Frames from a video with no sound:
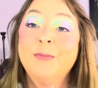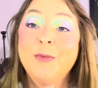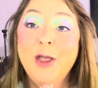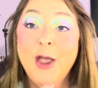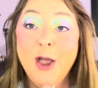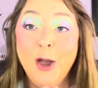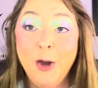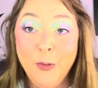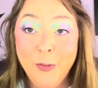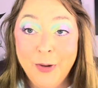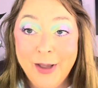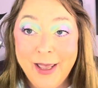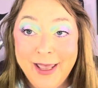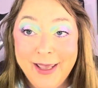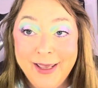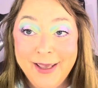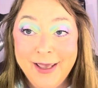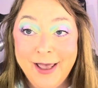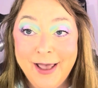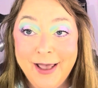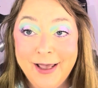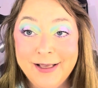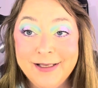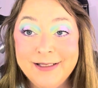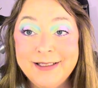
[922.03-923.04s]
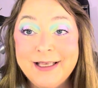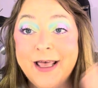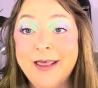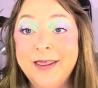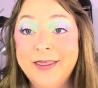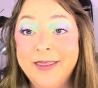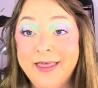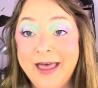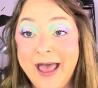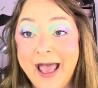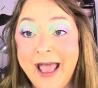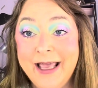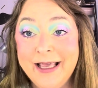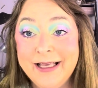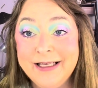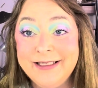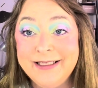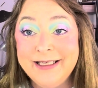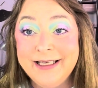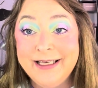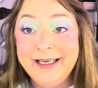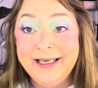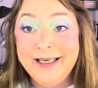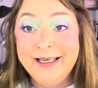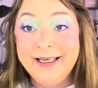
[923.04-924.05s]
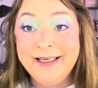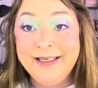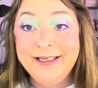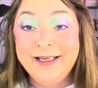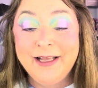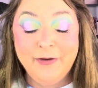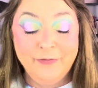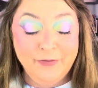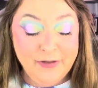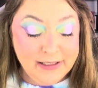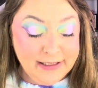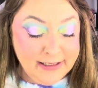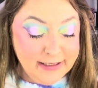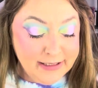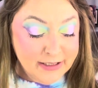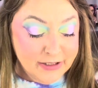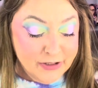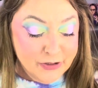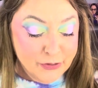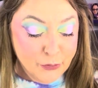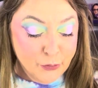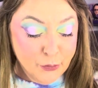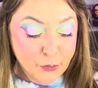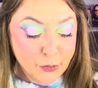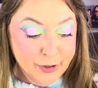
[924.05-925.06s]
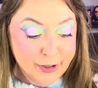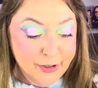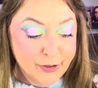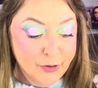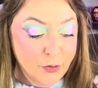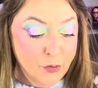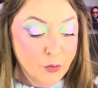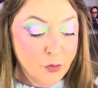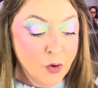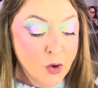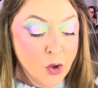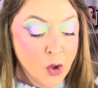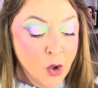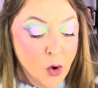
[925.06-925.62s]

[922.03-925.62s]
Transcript: Okay guys, that is the end of this tutorial